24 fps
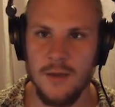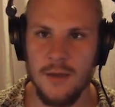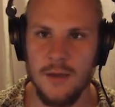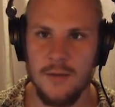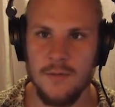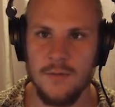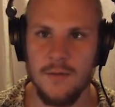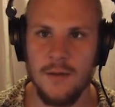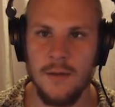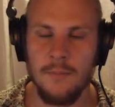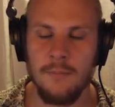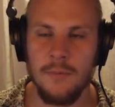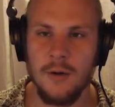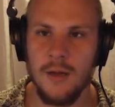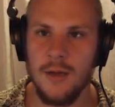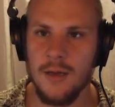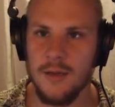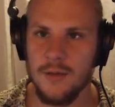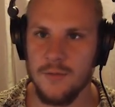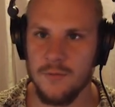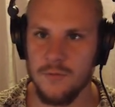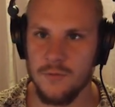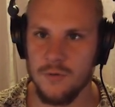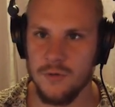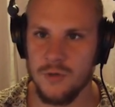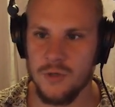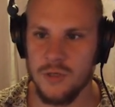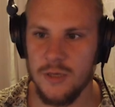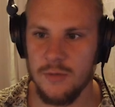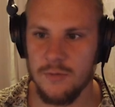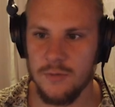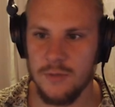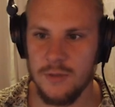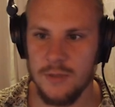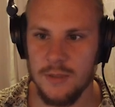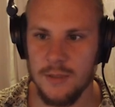and apply it to your
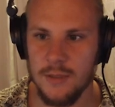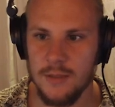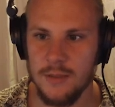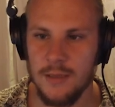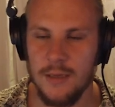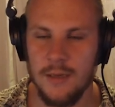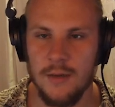sound design.